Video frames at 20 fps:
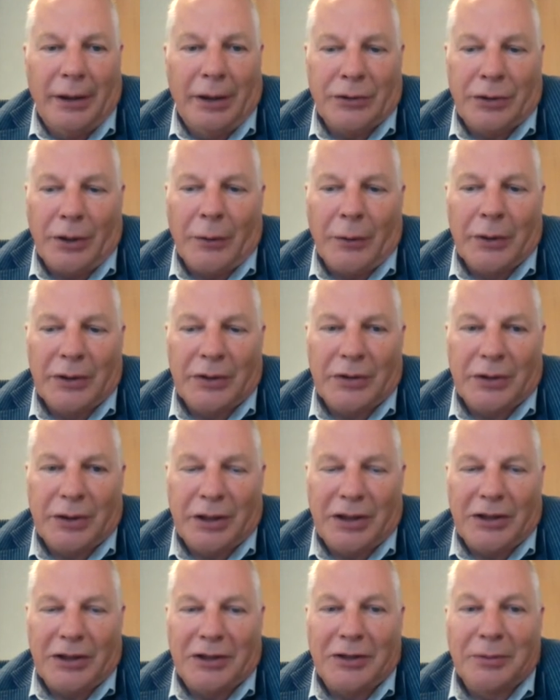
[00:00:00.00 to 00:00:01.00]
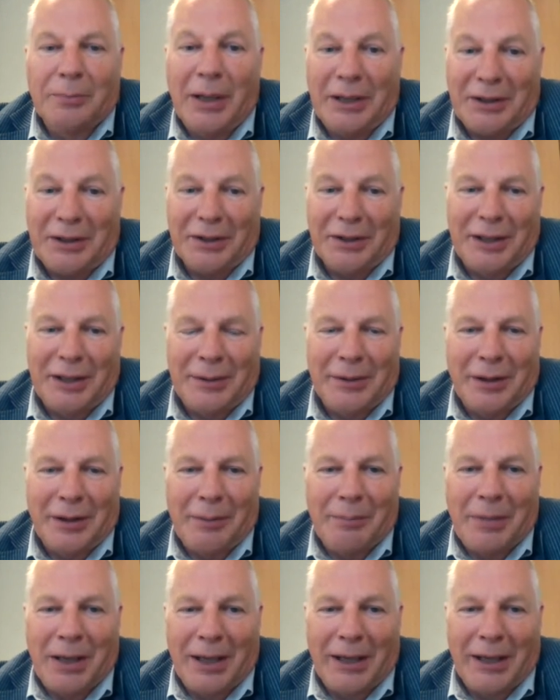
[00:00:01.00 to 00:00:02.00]
So it's better than
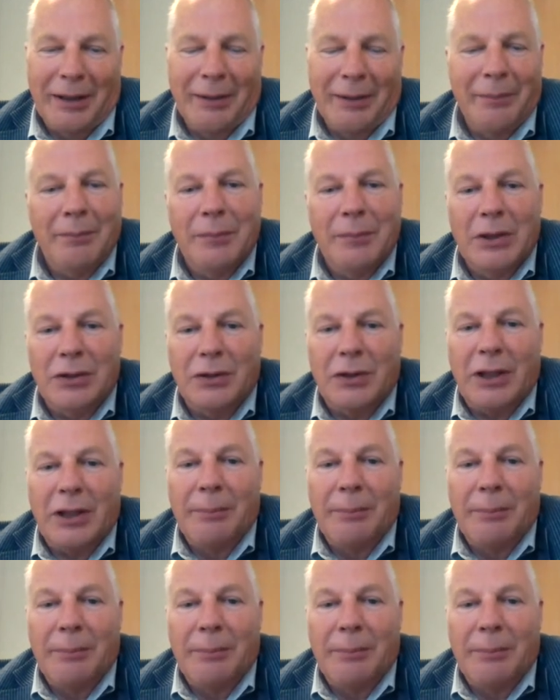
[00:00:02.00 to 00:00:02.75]
milling, but in